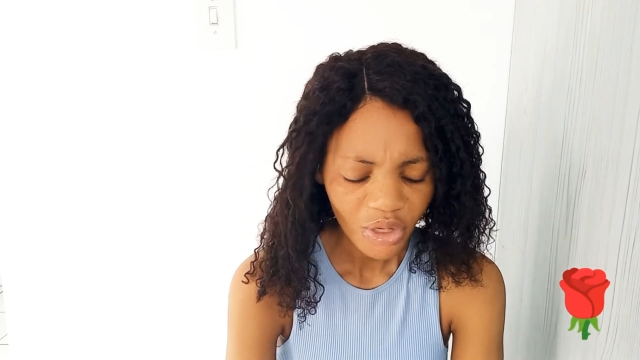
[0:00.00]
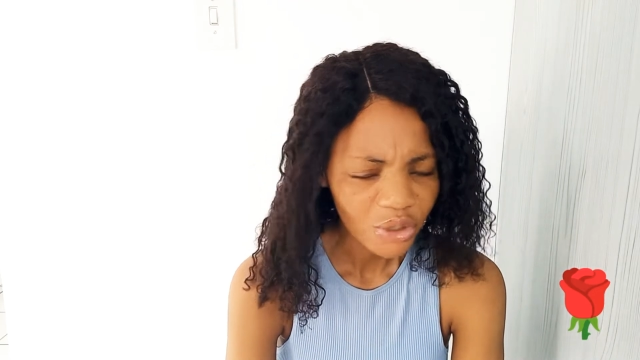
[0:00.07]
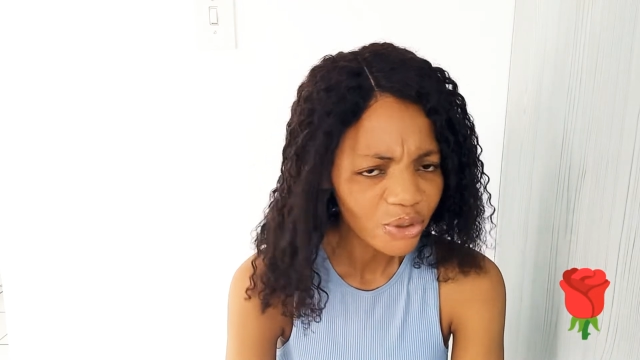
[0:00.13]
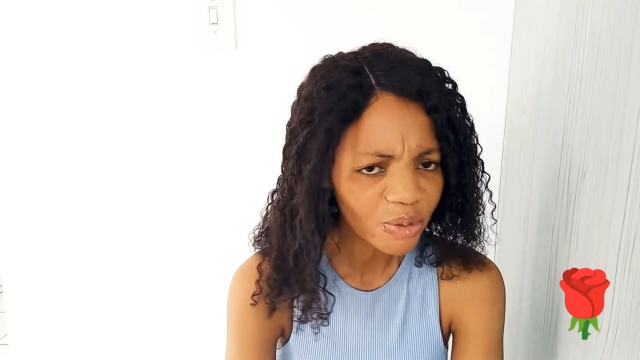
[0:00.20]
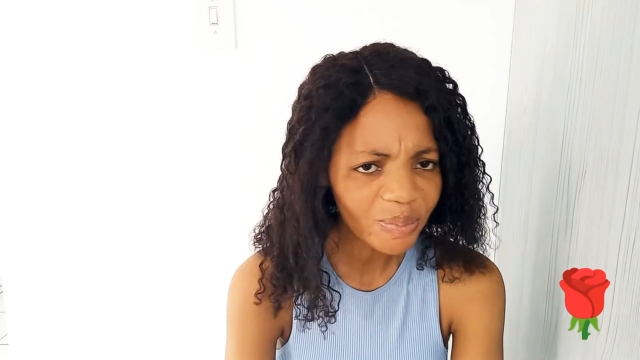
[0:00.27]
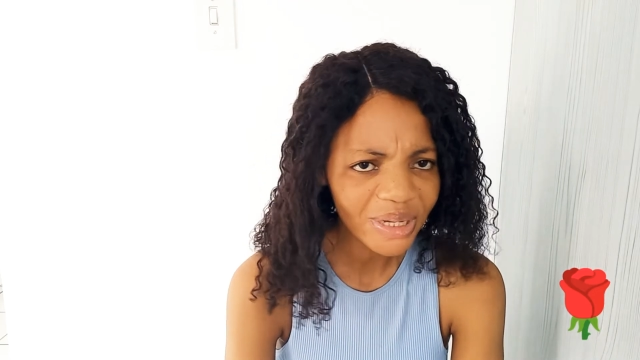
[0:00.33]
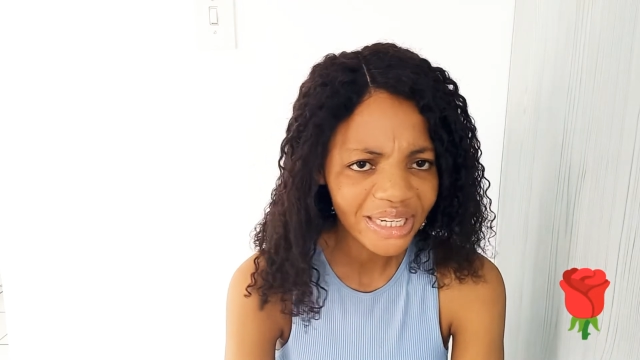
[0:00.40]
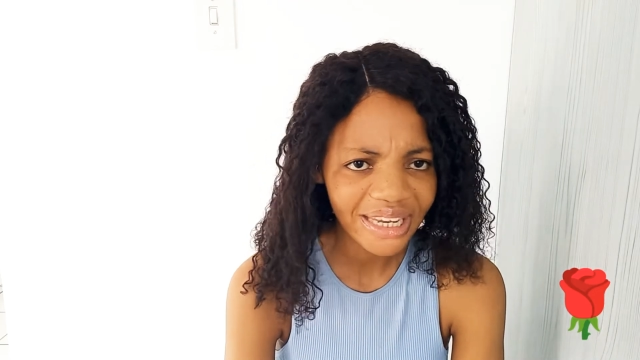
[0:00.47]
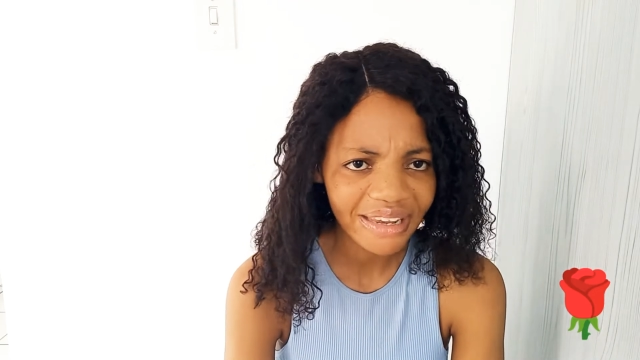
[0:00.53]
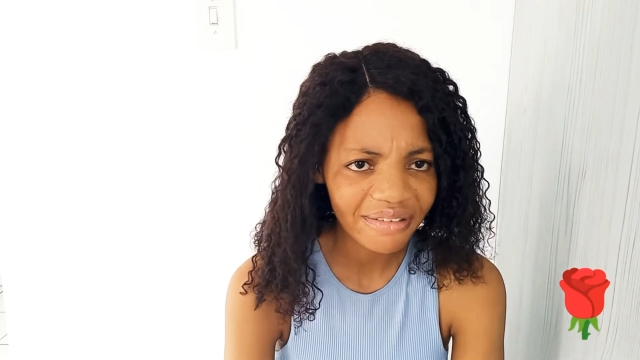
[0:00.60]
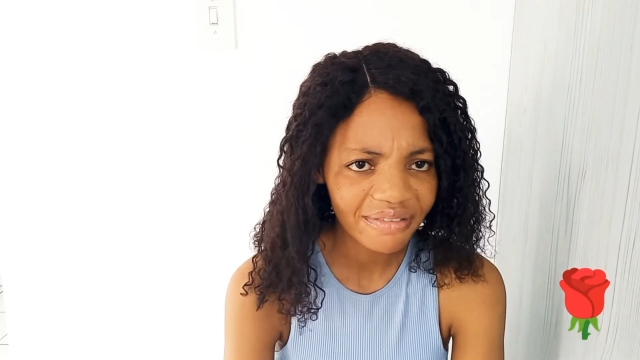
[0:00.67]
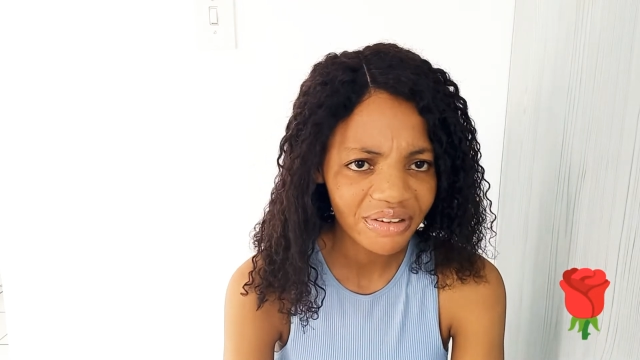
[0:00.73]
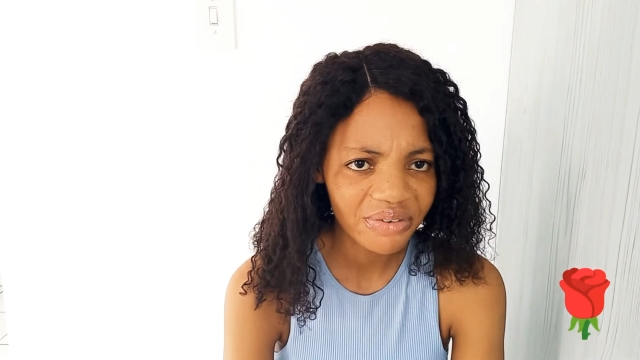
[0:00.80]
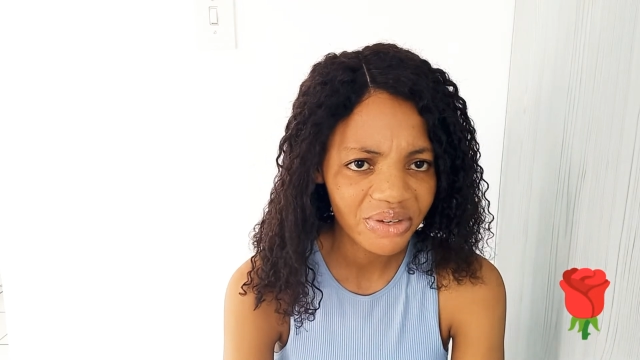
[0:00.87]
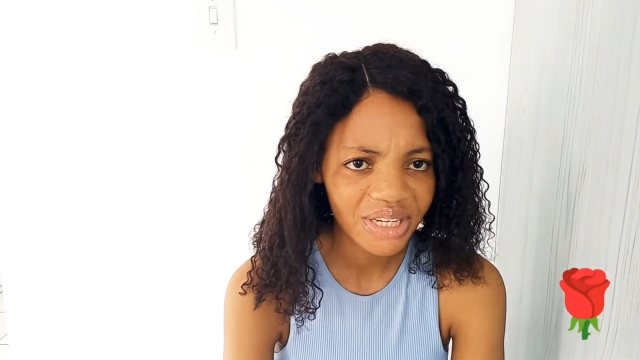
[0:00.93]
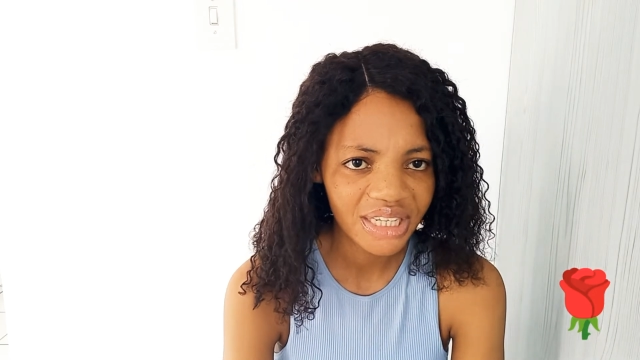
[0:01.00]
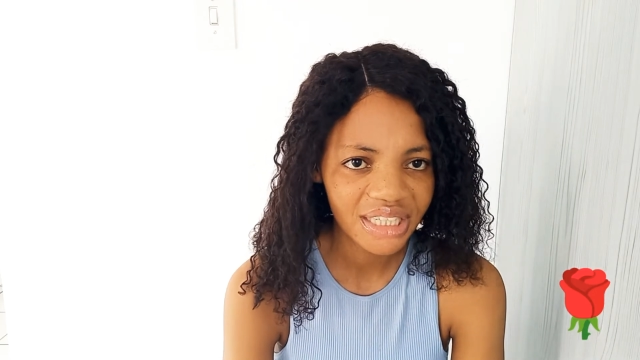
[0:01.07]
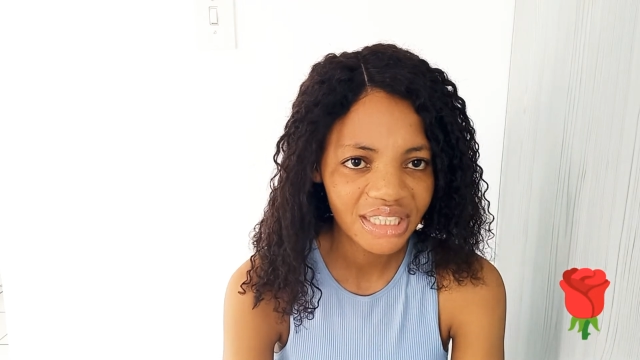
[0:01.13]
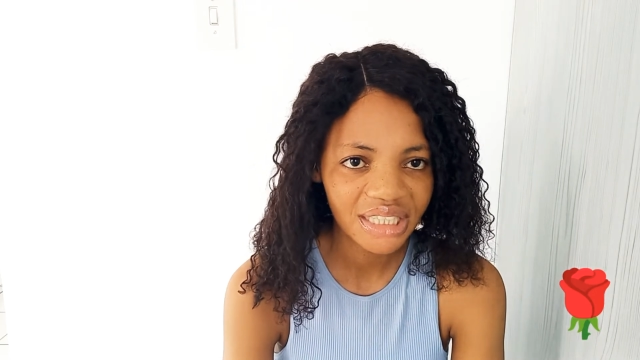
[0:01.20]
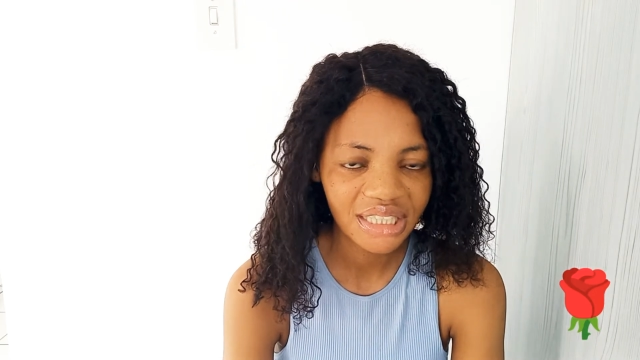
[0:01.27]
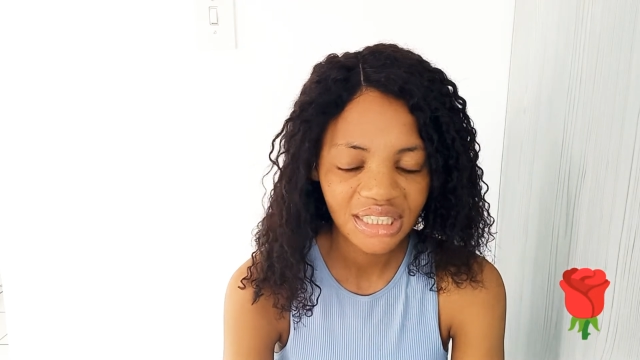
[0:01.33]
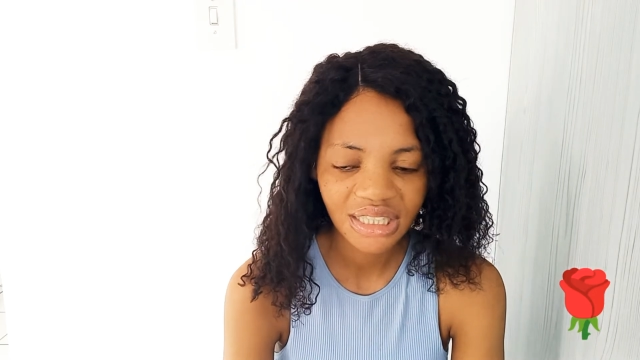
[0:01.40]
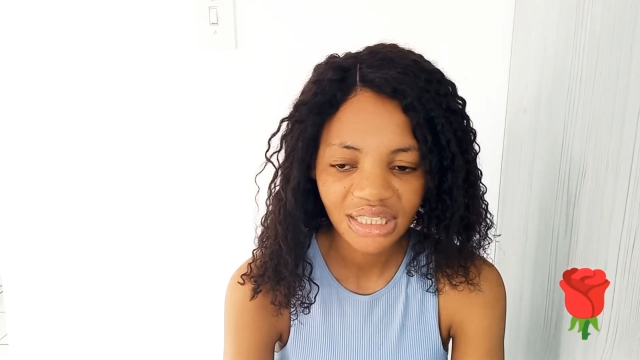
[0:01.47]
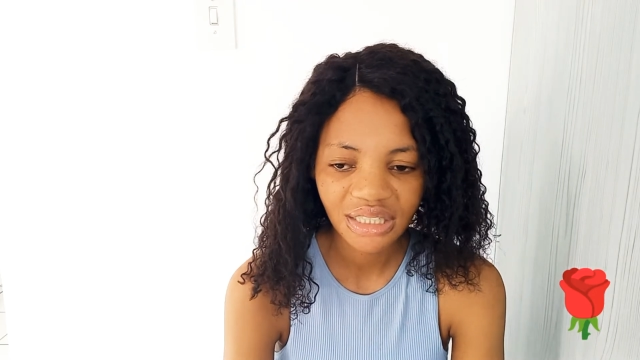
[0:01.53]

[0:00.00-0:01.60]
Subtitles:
nobody ever really